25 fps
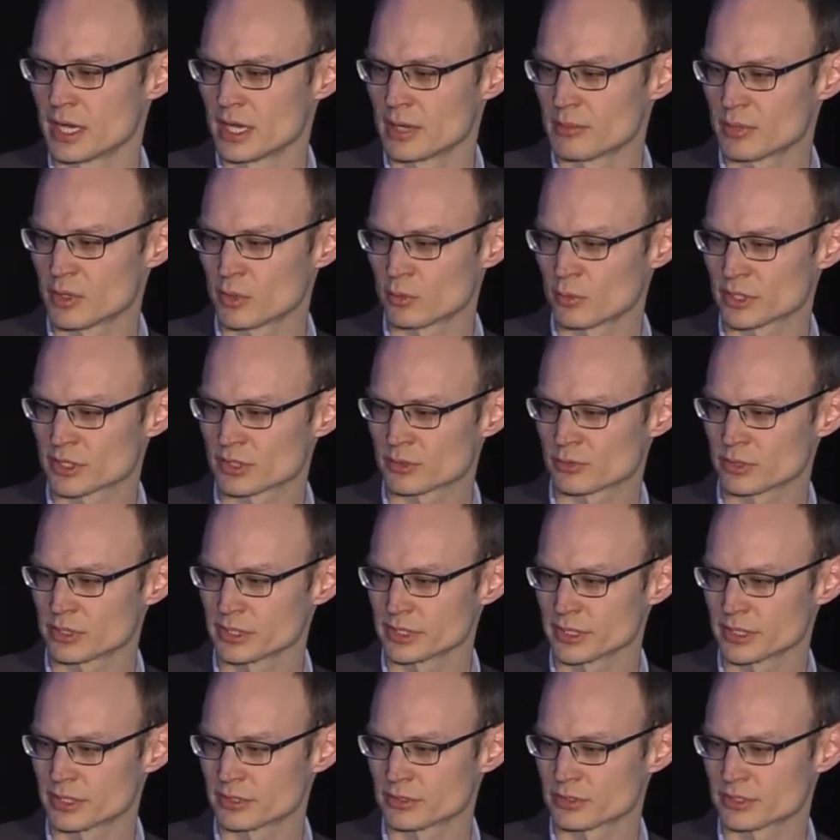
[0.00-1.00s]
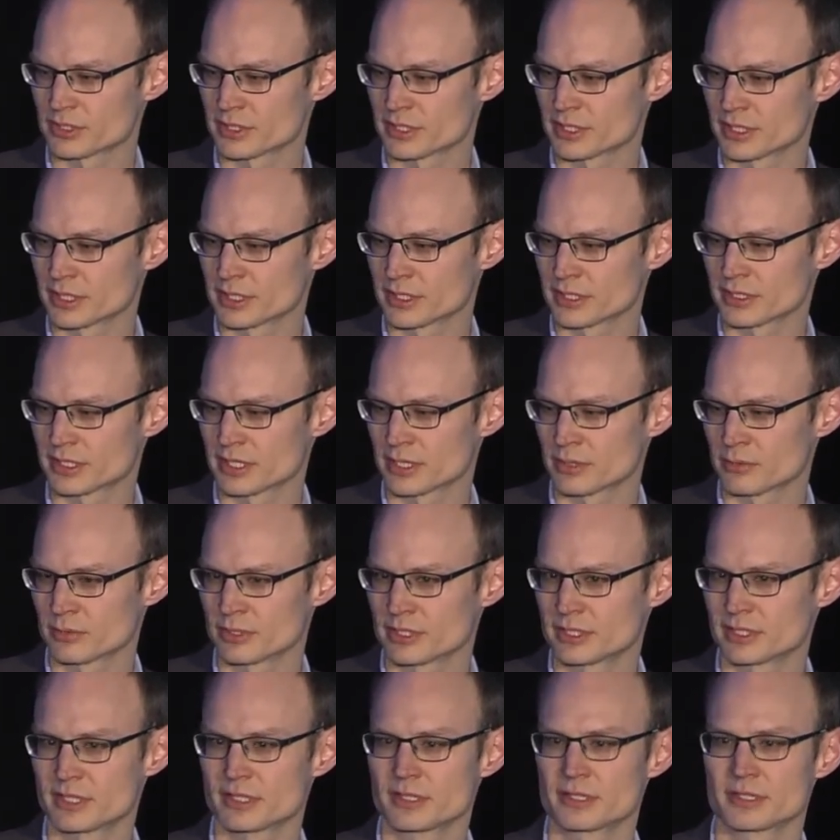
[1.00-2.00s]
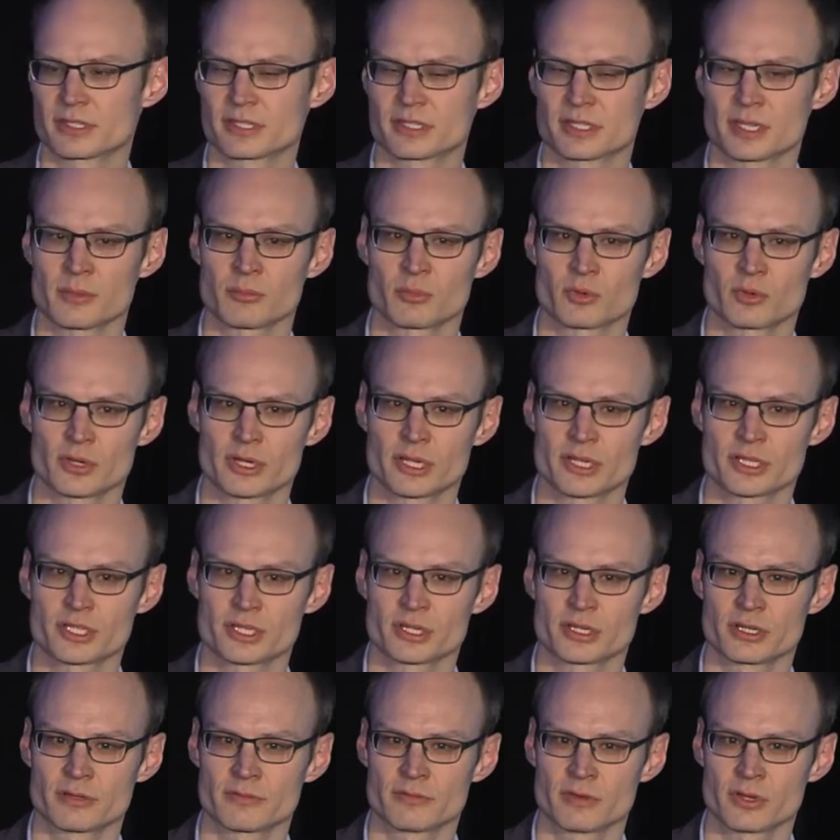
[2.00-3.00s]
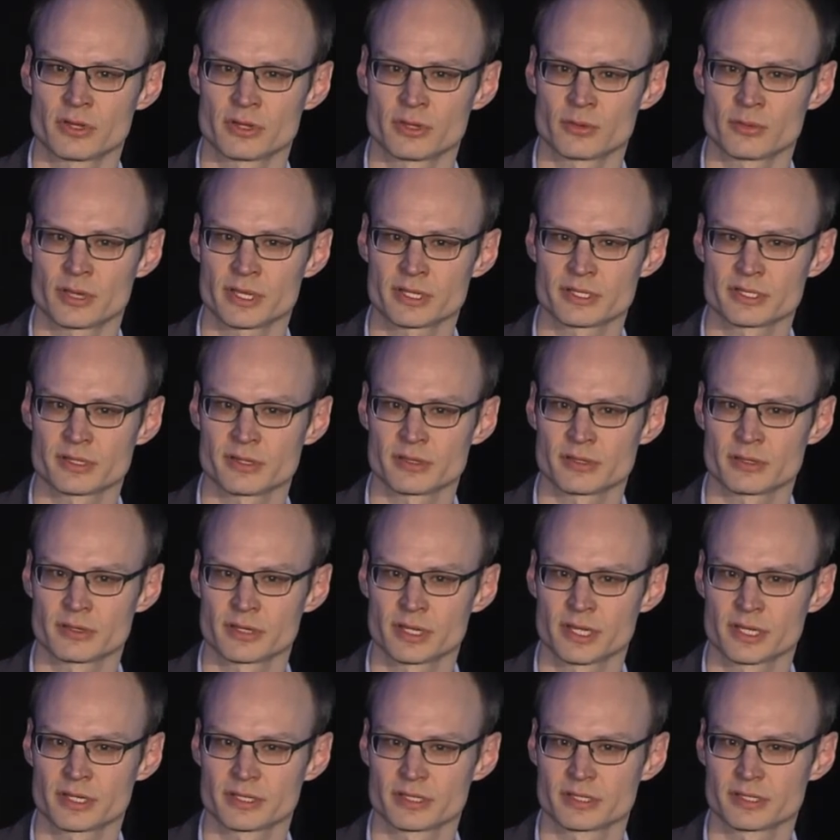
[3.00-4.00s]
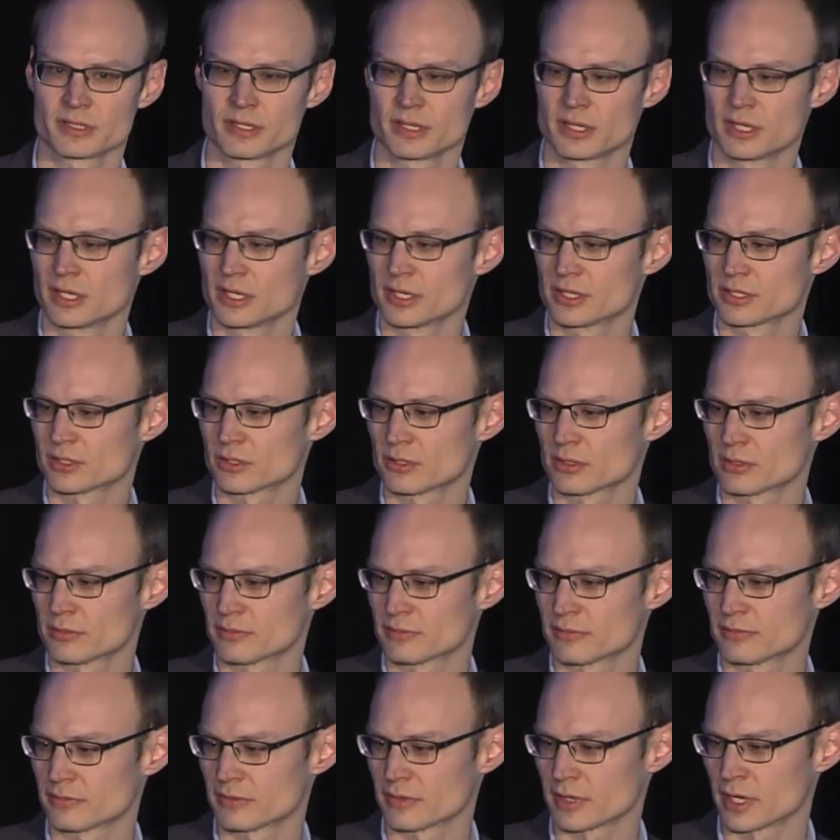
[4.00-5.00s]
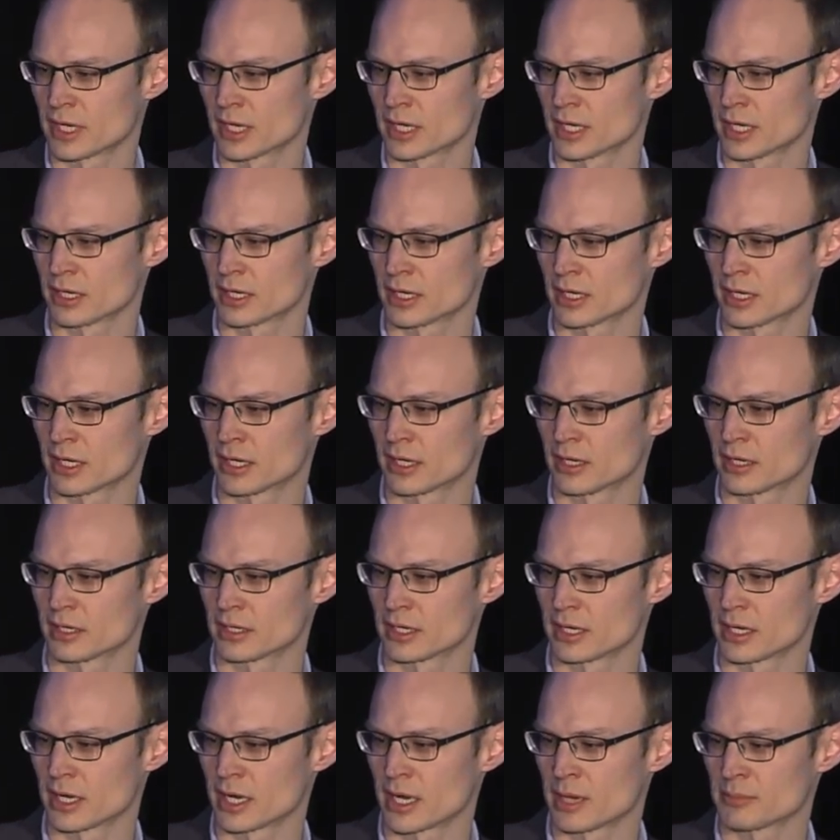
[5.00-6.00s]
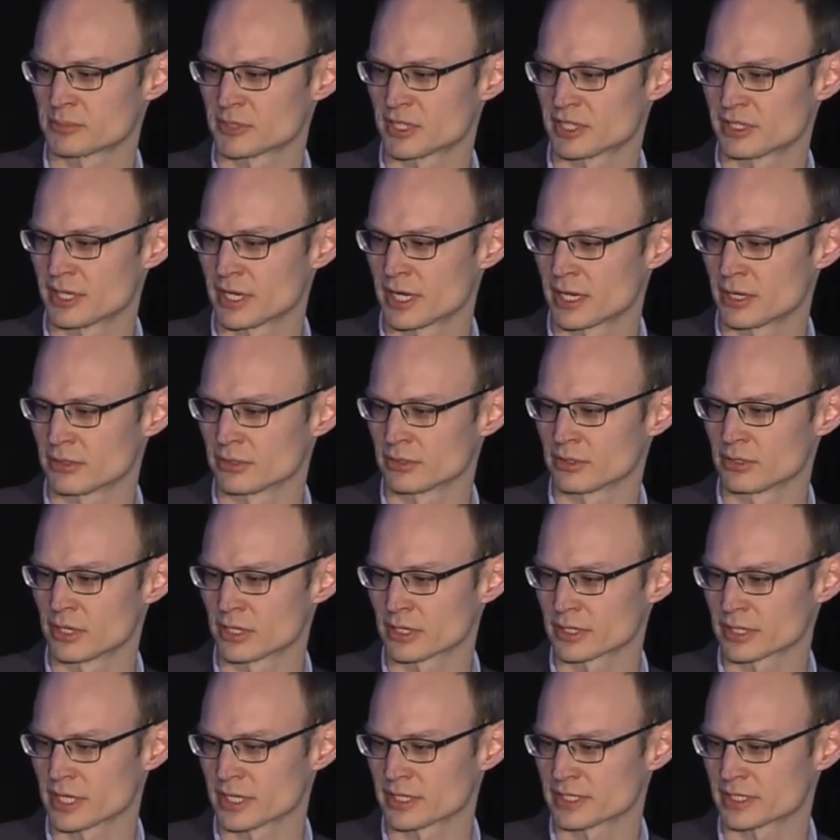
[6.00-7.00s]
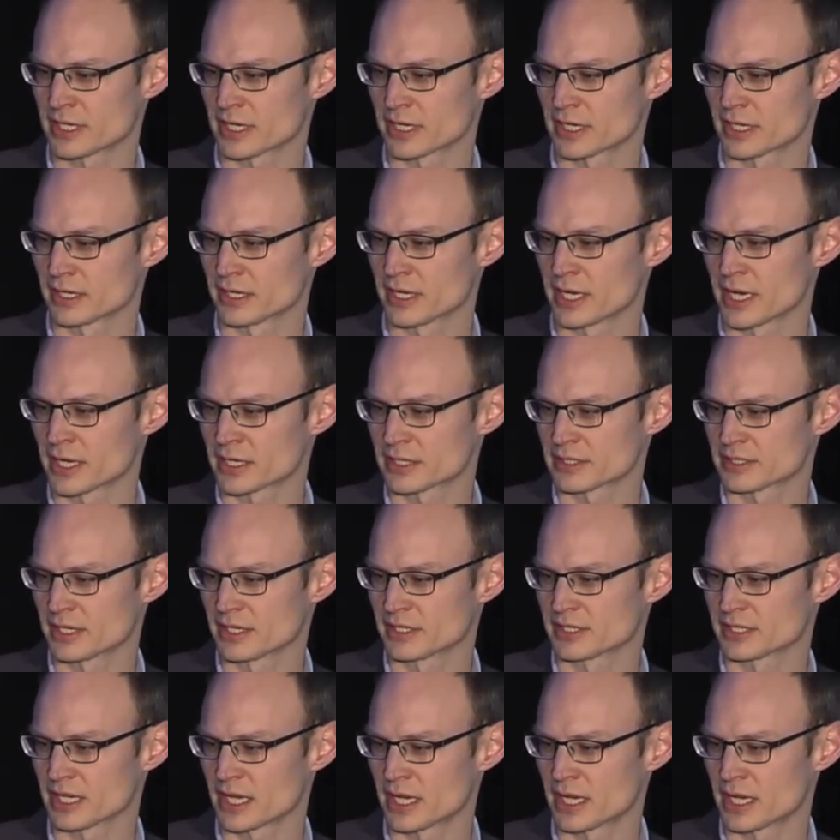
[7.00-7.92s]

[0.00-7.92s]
But what's really interesting is that we see this separation of all the rest of the lakes sort of up to down along that second axis.